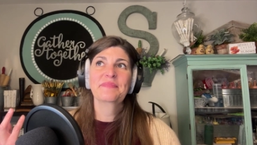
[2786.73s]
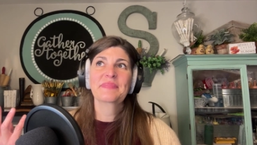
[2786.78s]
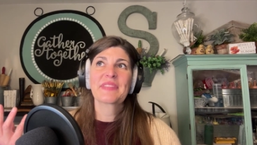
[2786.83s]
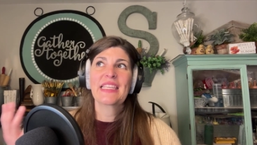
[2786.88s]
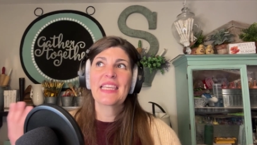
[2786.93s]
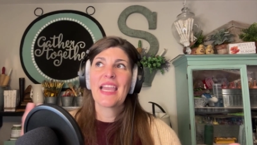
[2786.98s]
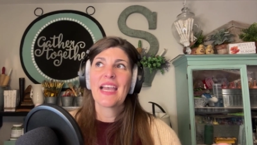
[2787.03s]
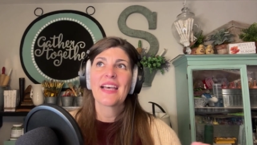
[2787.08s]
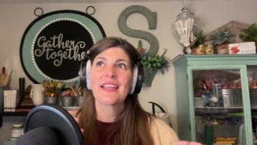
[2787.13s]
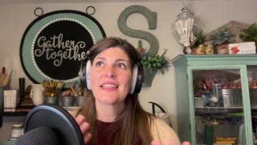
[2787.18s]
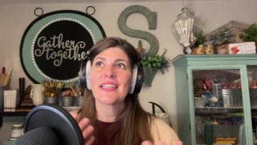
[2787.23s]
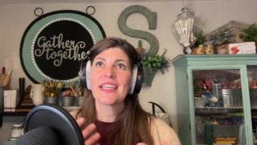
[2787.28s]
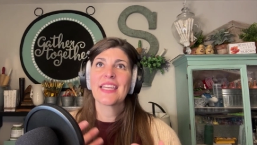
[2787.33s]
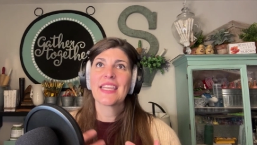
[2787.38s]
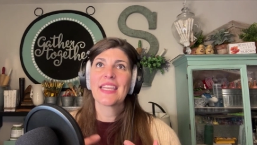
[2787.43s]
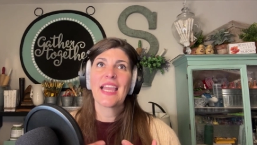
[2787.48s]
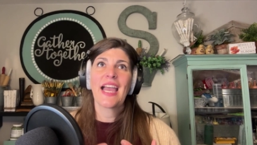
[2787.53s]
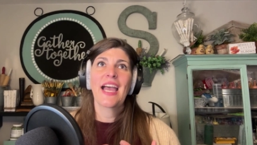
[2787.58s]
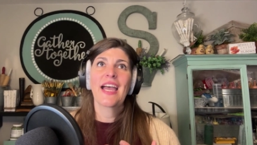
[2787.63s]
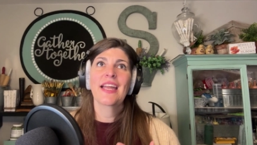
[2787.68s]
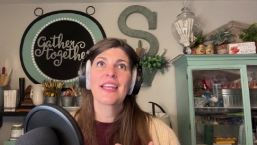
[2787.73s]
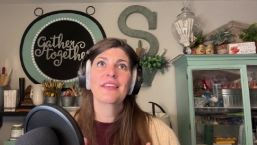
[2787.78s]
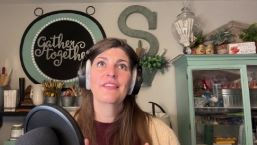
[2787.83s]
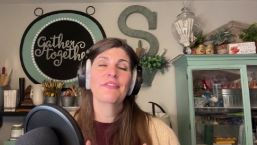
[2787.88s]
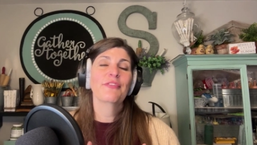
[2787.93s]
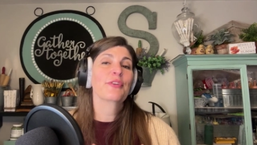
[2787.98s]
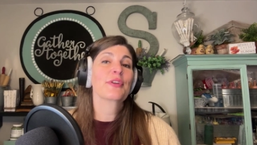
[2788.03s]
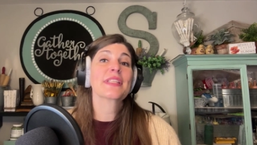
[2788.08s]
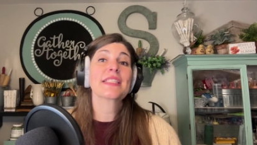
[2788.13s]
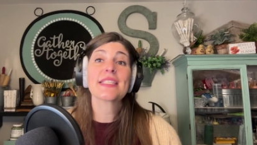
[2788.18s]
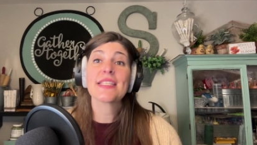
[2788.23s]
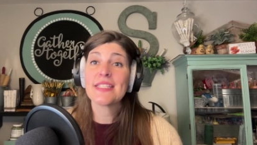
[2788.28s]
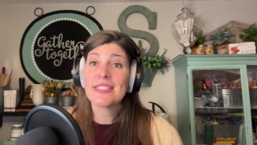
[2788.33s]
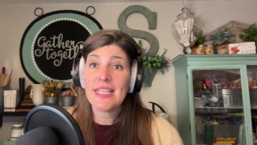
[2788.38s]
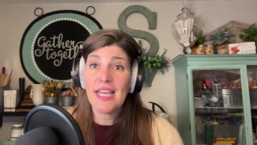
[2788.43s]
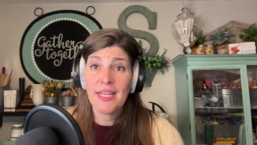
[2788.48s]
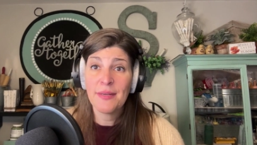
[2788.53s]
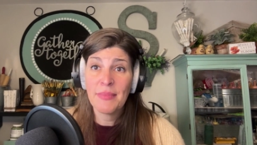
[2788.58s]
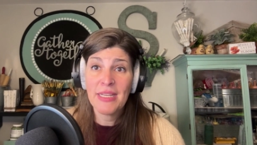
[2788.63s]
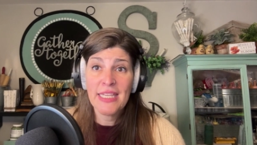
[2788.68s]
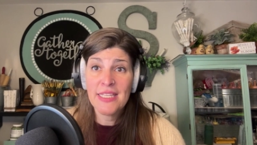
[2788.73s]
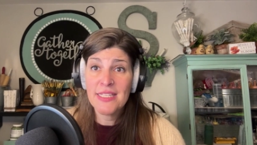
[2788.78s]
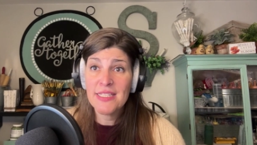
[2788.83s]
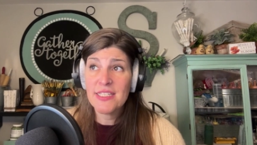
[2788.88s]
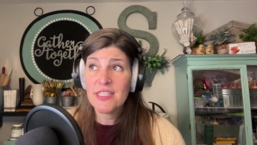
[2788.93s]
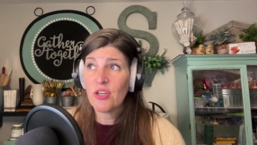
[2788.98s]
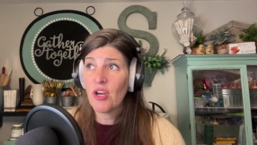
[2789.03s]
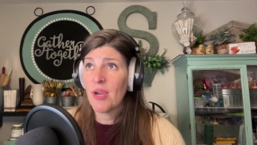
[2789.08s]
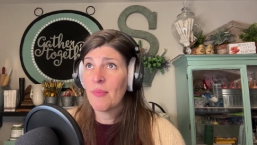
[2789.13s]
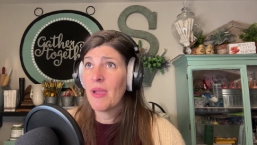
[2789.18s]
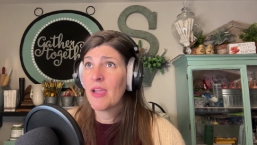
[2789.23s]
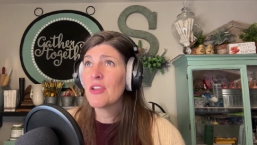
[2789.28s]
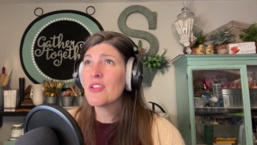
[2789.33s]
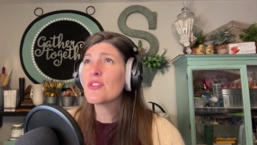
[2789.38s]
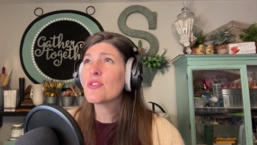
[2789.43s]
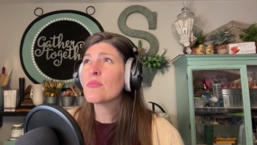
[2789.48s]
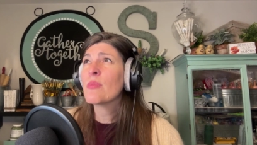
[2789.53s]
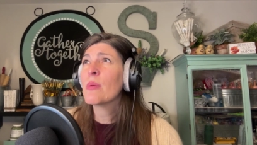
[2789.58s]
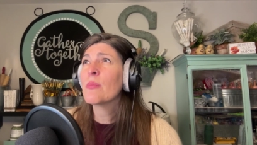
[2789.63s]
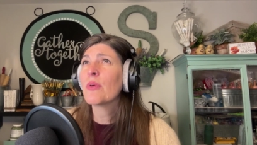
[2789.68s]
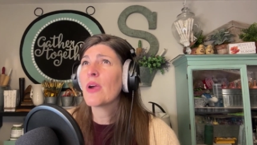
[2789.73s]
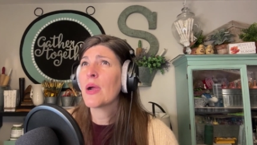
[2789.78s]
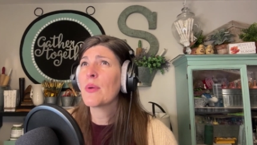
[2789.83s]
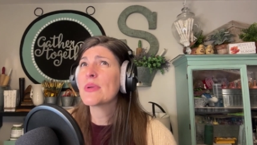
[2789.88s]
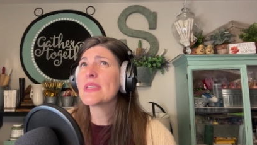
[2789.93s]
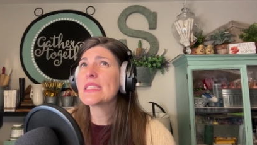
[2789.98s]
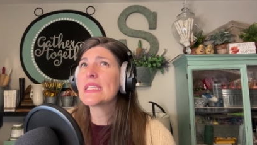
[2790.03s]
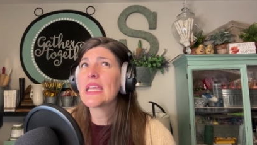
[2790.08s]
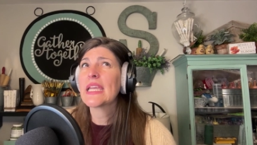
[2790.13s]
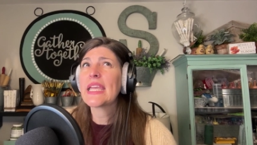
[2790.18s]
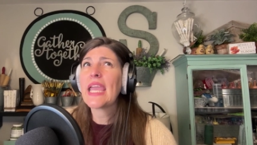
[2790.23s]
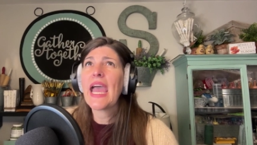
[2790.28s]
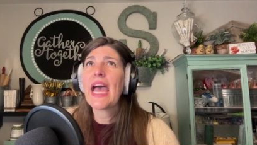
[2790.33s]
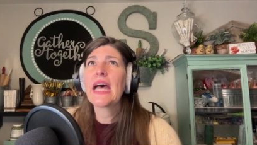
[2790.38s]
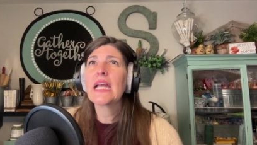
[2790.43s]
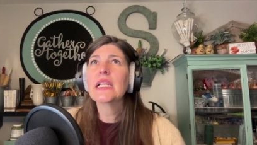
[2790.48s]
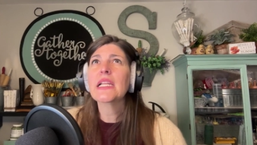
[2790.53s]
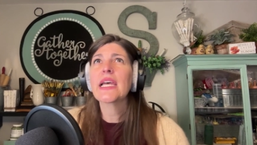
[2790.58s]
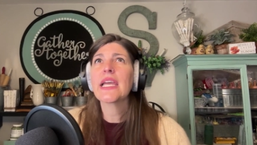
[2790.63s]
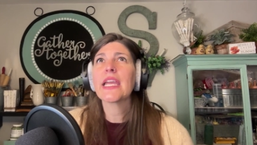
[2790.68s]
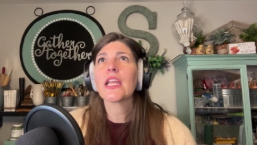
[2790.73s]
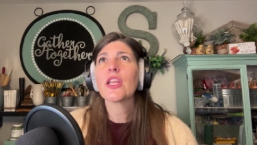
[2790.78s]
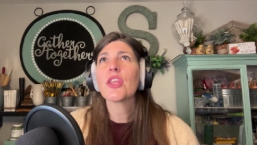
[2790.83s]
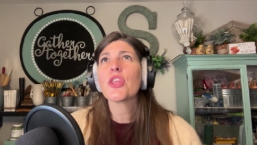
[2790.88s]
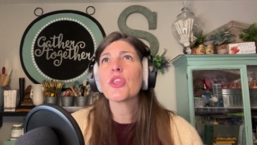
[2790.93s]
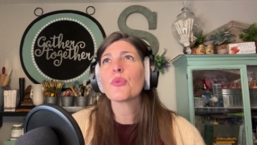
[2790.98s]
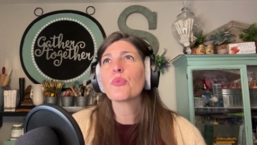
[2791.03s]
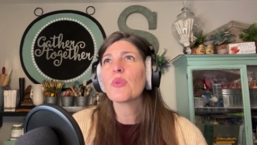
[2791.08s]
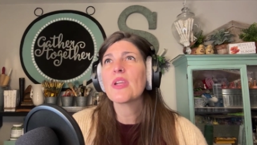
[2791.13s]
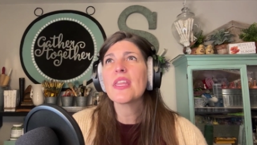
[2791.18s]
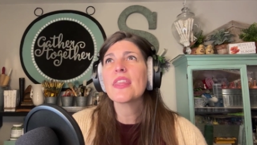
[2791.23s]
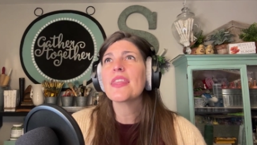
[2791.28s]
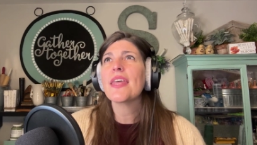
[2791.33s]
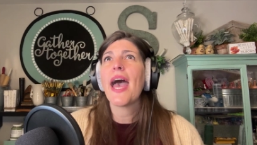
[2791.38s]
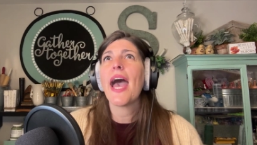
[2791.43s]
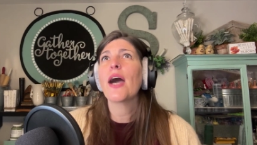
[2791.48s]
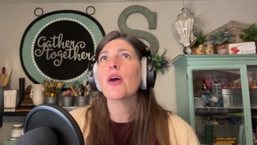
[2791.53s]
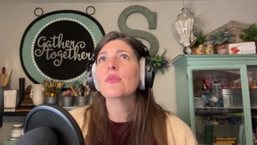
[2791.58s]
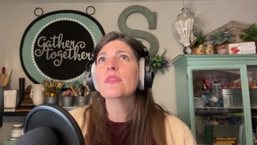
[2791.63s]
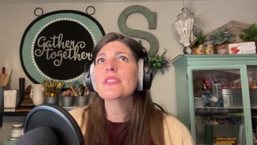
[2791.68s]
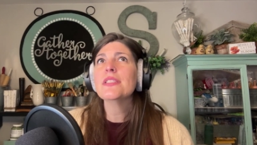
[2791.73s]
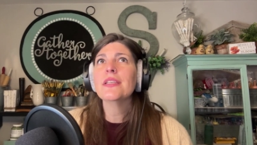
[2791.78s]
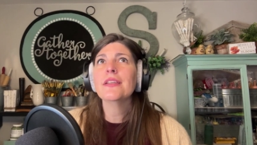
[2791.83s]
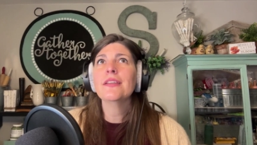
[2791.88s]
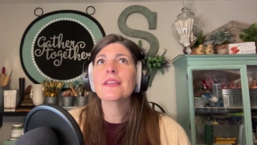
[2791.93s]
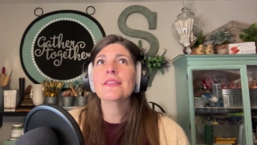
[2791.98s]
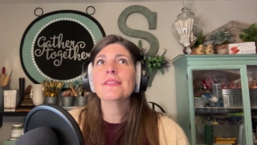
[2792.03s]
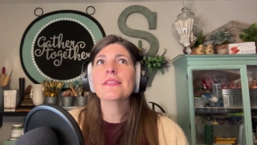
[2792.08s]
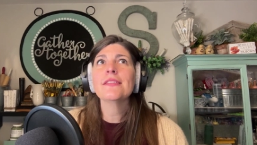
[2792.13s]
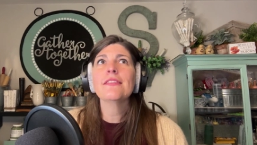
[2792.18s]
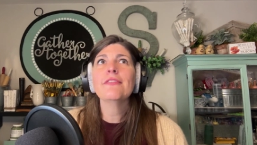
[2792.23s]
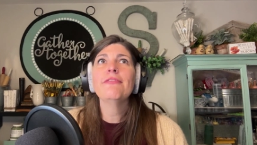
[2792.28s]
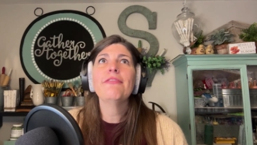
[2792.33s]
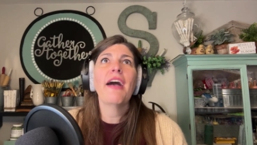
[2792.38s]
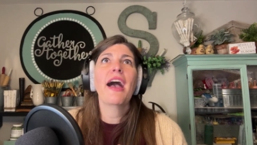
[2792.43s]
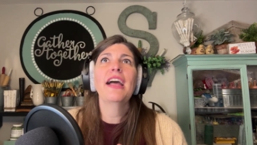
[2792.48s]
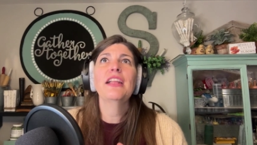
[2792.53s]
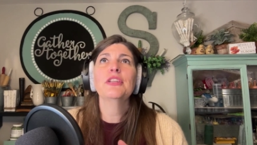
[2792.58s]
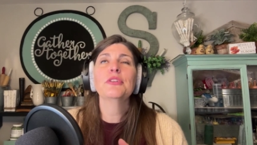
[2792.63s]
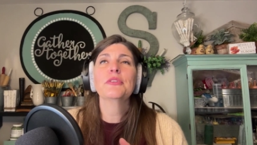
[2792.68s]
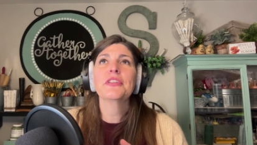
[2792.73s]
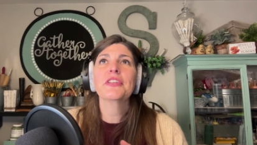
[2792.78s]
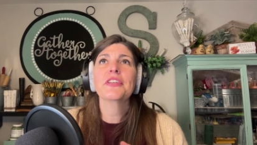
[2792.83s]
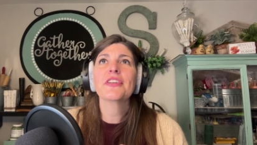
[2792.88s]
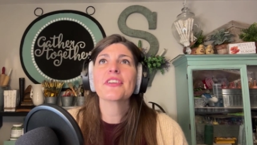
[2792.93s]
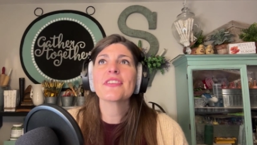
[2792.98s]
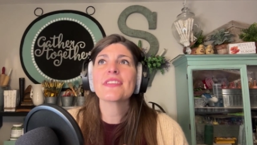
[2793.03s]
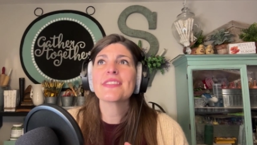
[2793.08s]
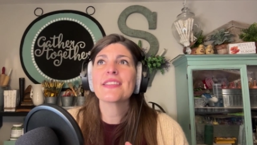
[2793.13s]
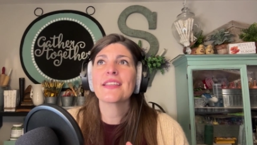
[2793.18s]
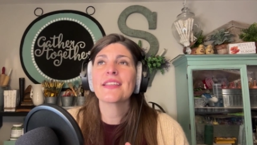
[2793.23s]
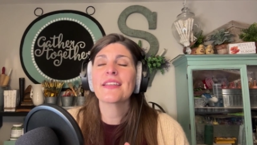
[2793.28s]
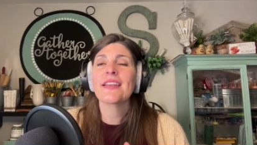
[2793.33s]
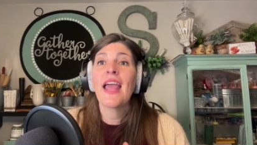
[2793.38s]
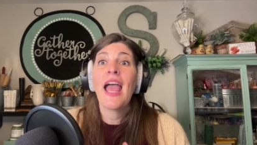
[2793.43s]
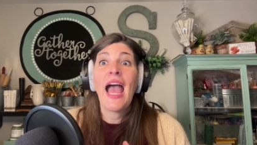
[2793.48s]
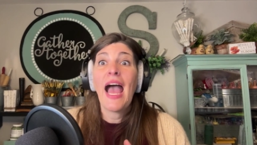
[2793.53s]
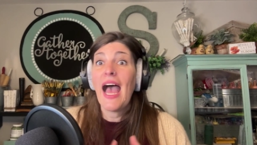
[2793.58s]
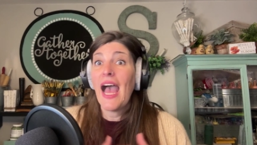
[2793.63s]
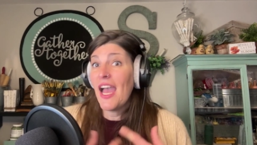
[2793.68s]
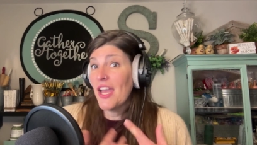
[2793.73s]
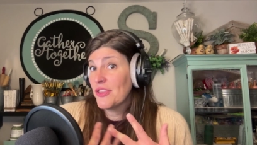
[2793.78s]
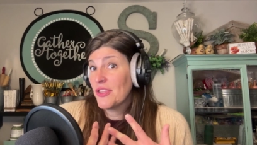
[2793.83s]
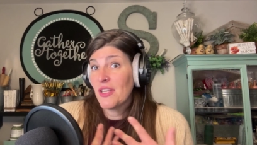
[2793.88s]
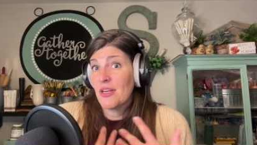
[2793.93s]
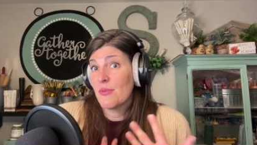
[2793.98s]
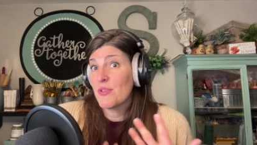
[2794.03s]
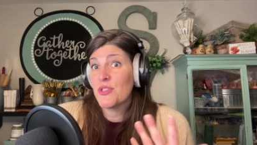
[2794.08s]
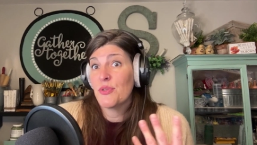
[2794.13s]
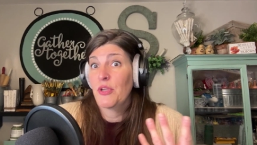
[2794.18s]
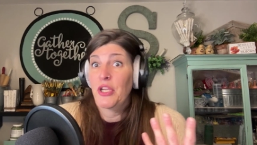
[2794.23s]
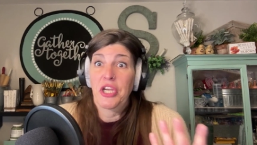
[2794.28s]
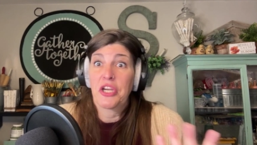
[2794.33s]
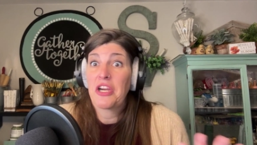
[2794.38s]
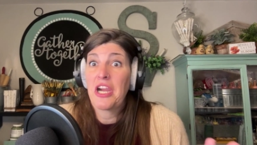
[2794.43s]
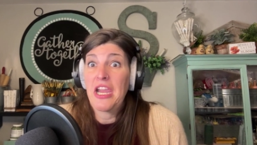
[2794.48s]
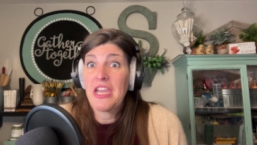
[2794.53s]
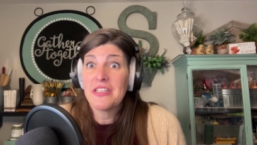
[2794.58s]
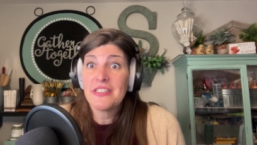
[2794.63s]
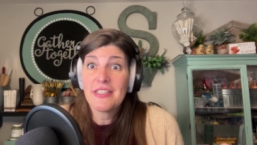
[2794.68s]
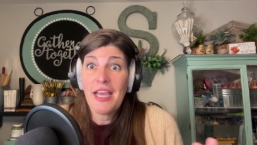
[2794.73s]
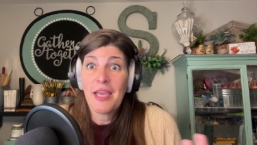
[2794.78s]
yeah, like on for instance on my Instagram, I just remember I was like at like 3,000 followers and I thought I was doing great.